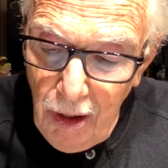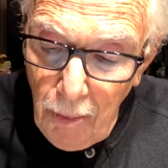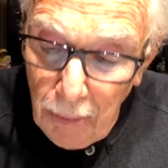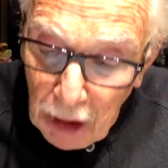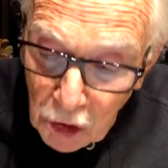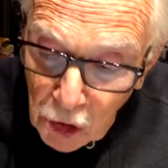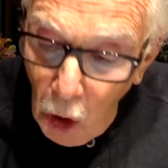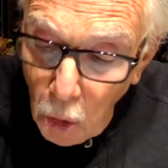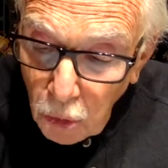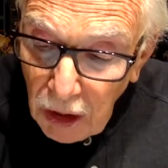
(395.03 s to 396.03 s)
because
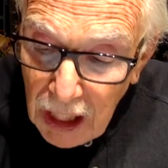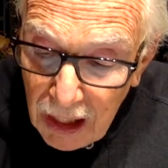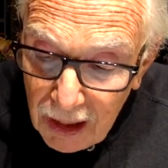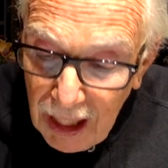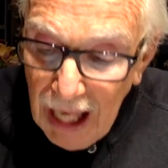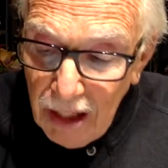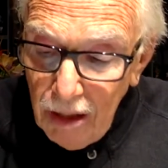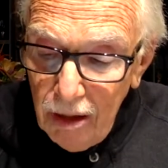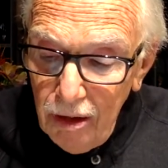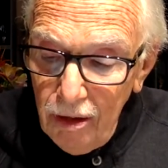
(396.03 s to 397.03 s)
only
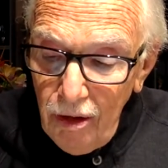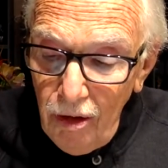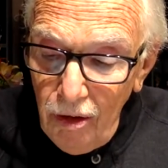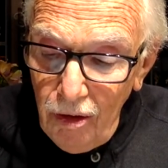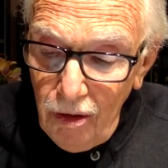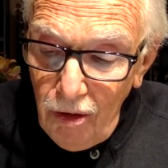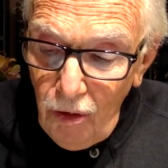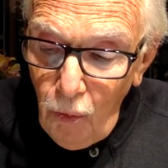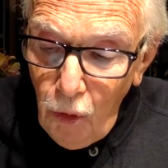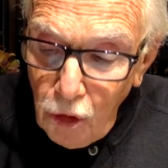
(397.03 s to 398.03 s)
then
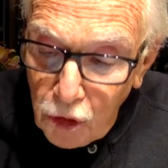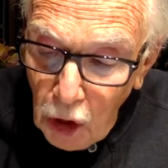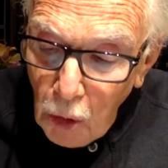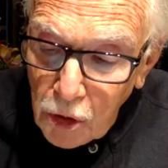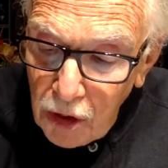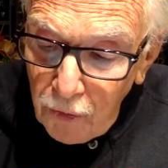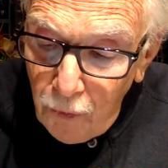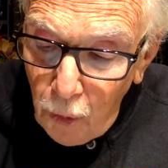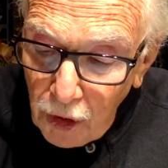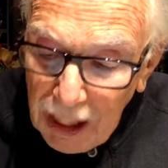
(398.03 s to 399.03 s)
were
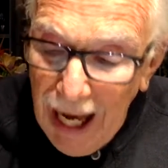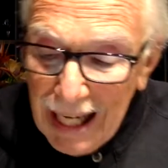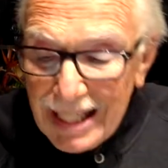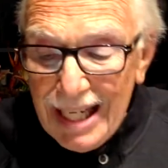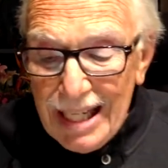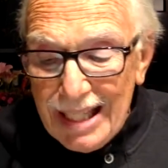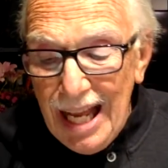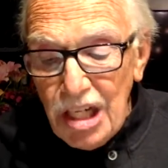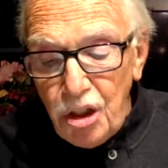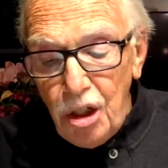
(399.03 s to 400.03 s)
God's
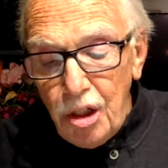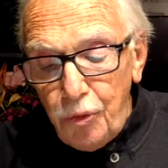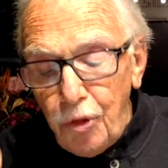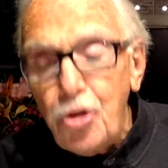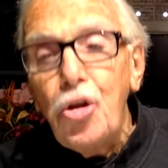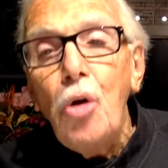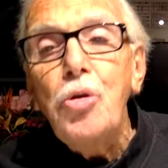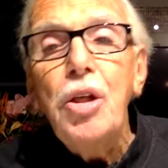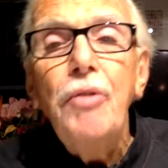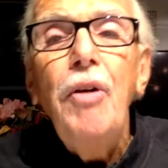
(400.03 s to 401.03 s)
intentions for
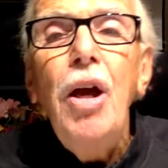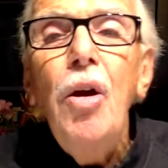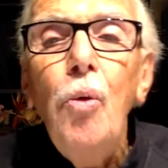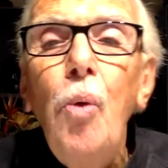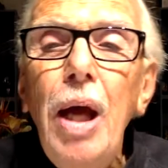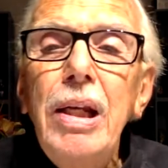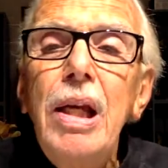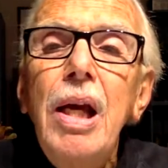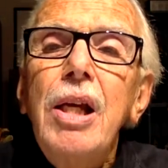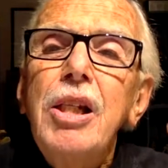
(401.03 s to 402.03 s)
Joseph
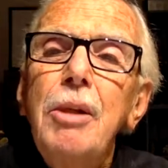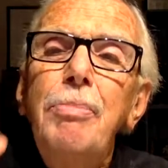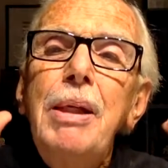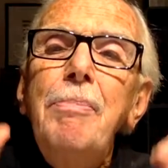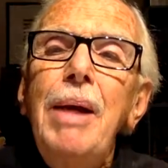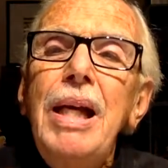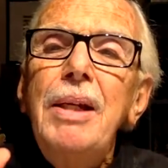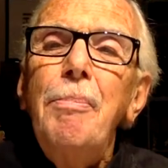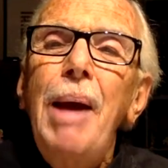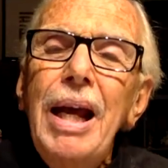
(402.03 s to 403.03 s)
ready to be
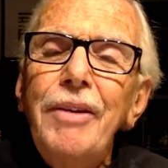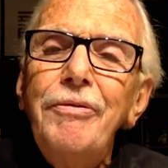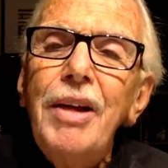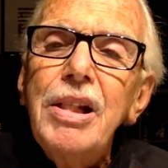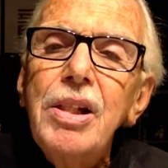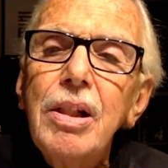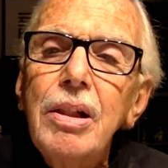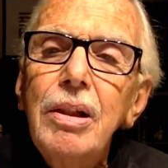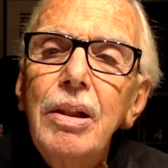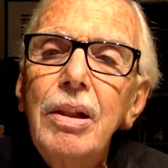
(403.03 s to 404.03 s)
made manifest.
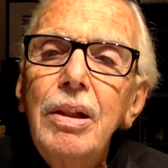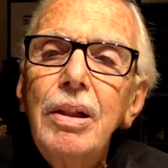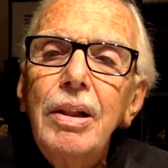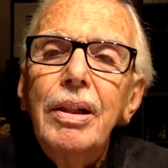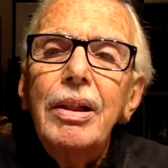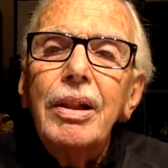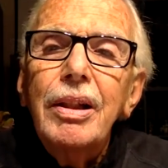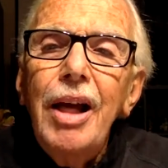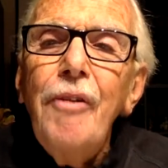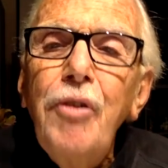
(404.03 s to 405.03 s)

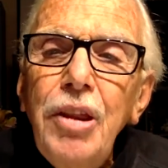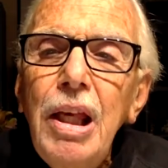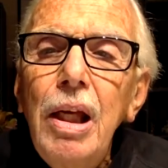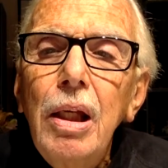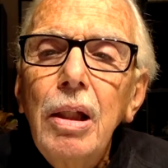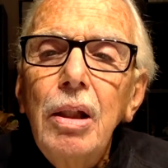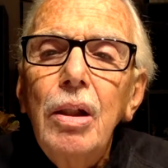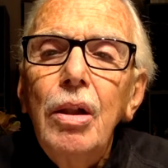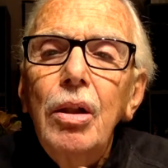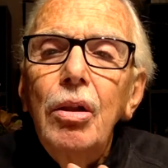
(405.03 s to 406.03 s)
Everything
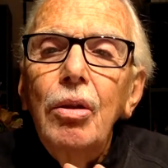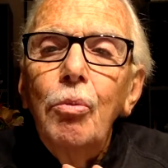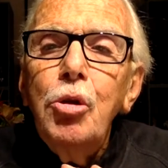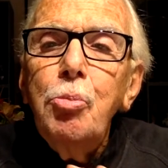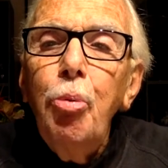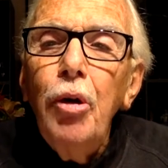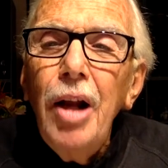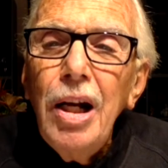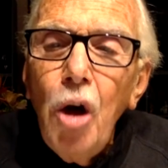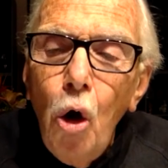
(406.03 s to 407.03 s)
was put
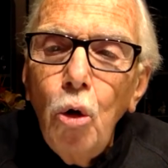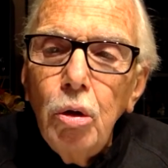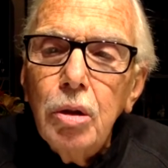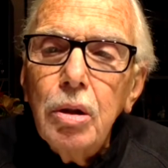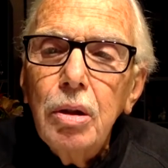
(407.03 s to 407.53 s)
on hold